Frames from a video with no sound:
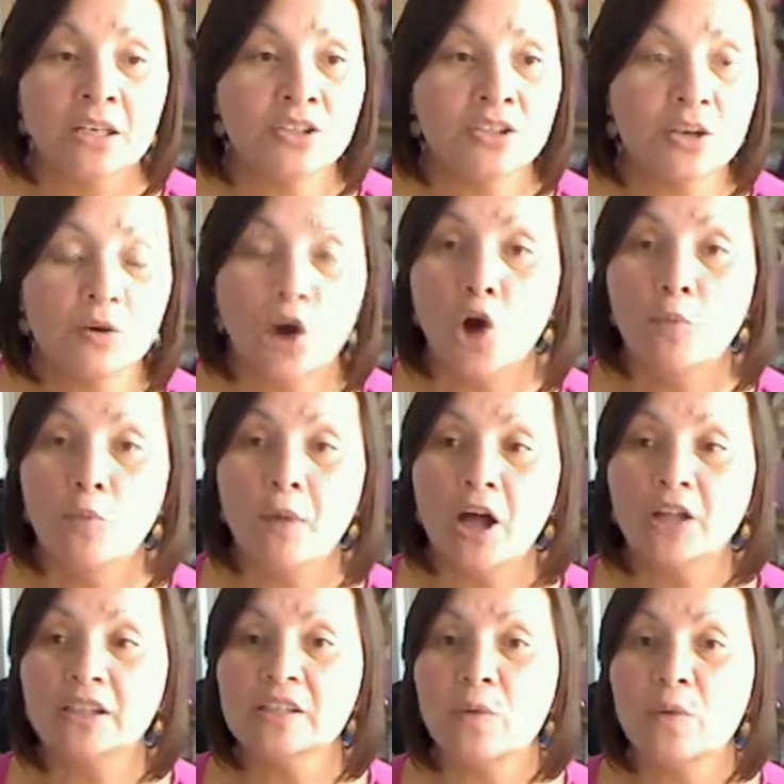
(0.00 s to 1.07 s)
So hope
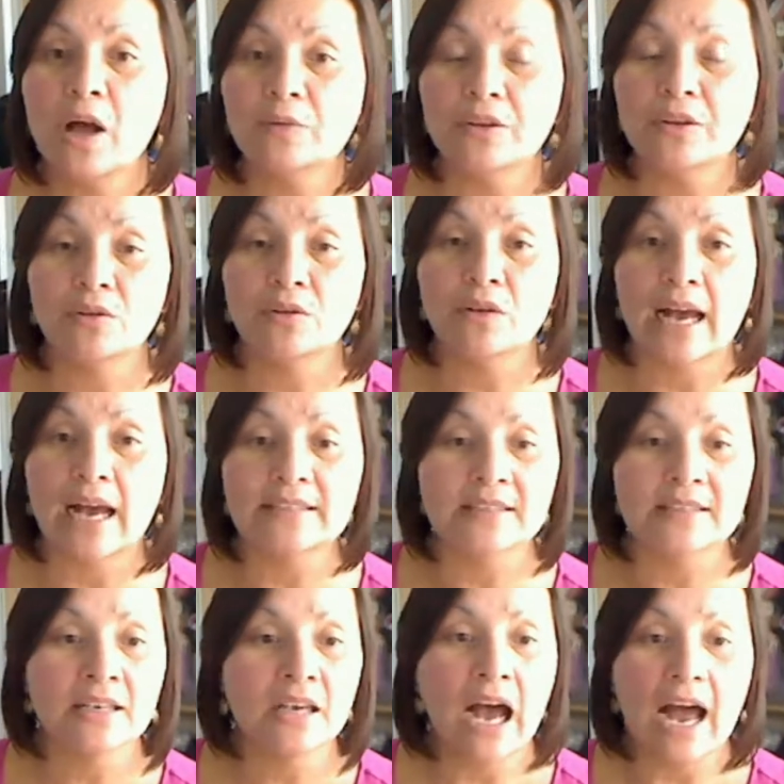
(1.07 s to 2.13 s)
all is well with you
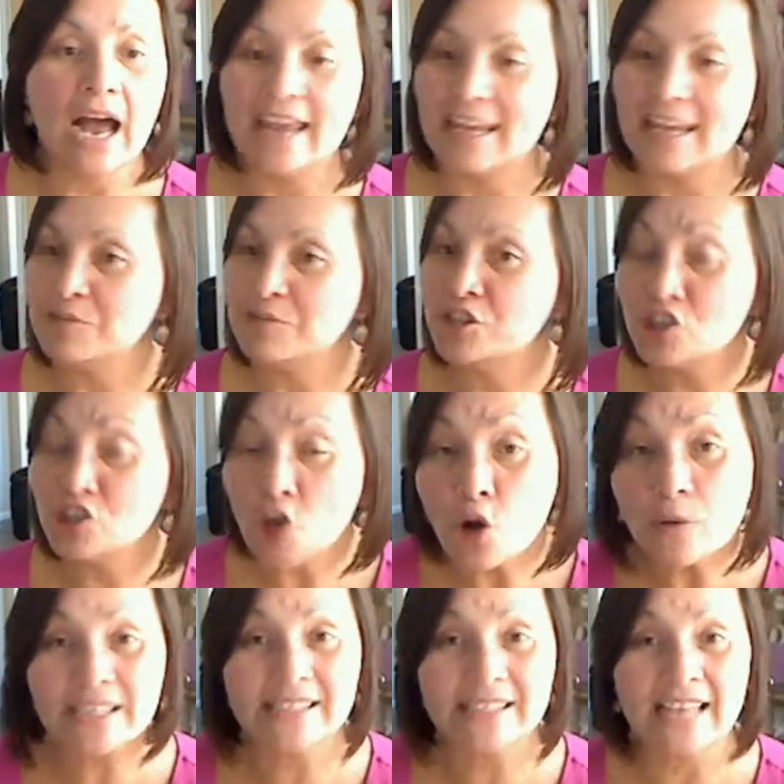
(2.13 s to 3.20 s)
guys. I am
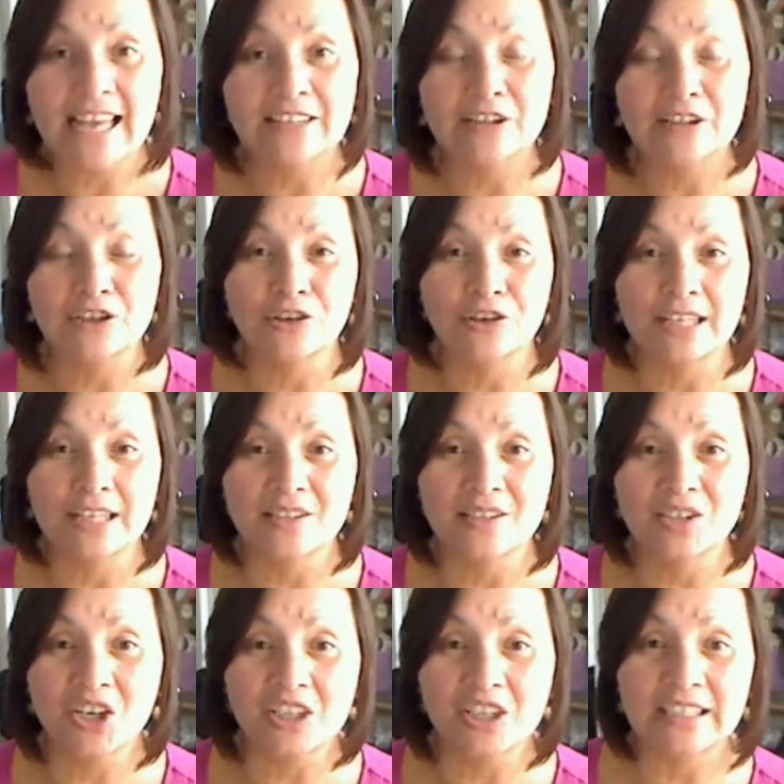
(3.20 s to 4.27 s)
so excited that you're getting
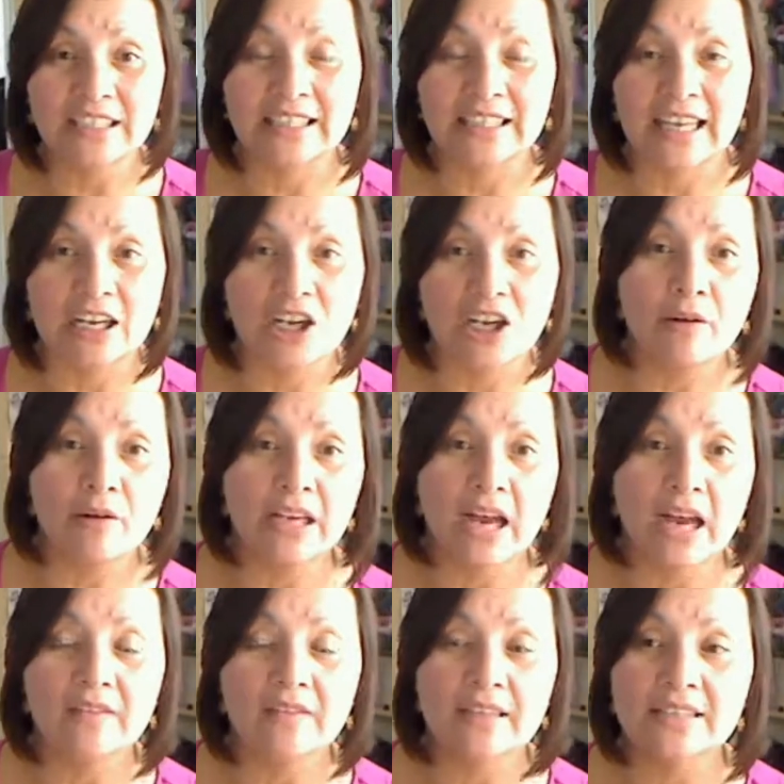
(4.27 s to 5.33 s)
started and getting
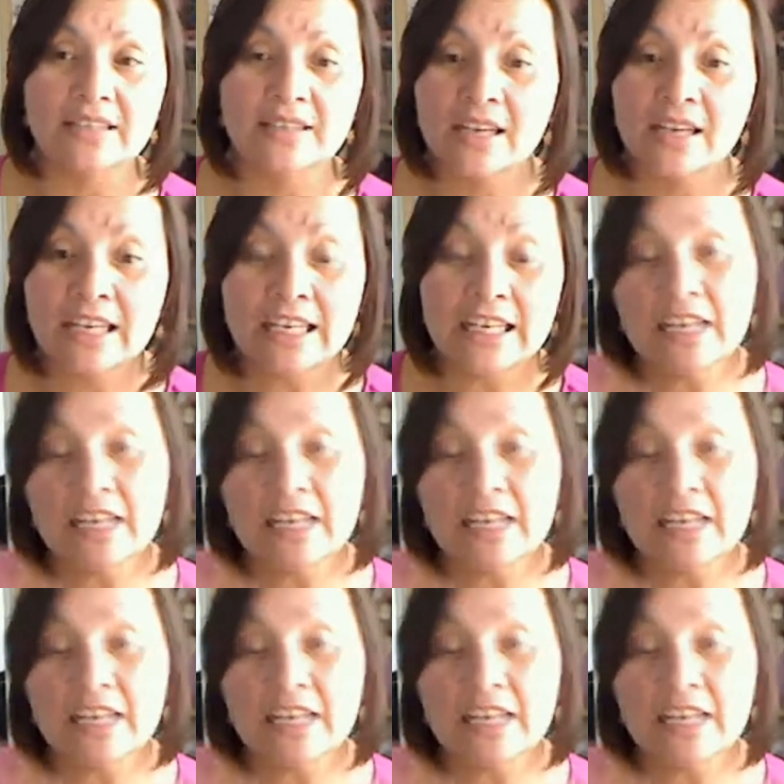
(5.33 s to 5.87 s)
going on this.